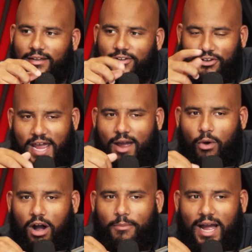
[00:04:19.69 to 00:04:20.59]
Your dad
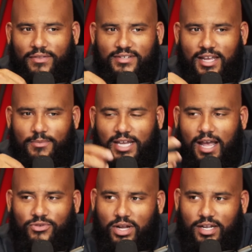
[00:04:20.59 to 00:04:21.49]
walked by at the same
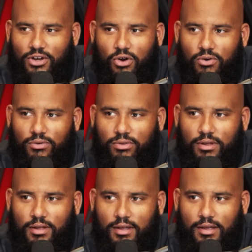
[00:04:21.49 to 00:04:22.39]
time, so I didn't know
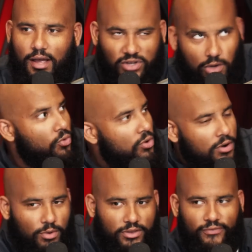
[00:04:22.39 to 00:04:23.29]
uh, who's okay, who.
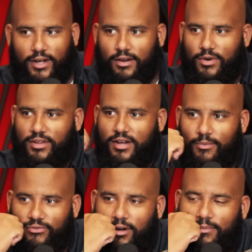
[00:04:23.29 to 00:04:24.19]
Where the fuck, where yeah, they
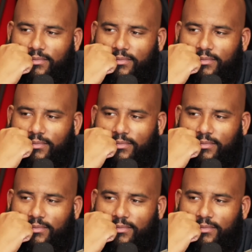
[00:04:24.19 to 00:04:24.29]
come from. That